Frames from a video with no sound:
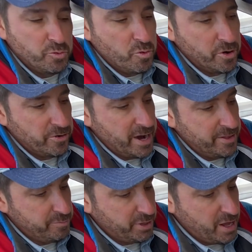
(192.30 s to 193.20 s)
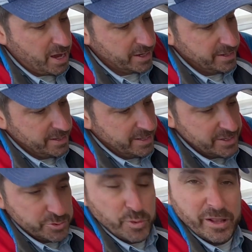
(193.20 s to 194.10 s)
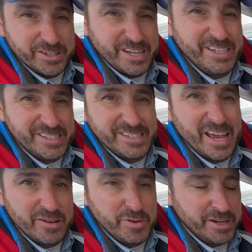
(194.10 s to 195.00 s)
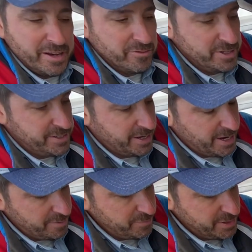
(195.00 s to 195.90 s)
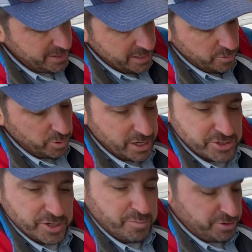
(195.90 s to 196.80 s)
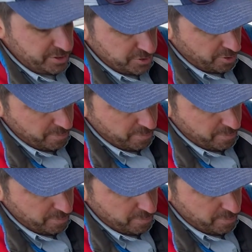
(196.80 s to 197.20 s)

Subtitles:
water out of the block, as well as any sediment every time. We're actually going to put these all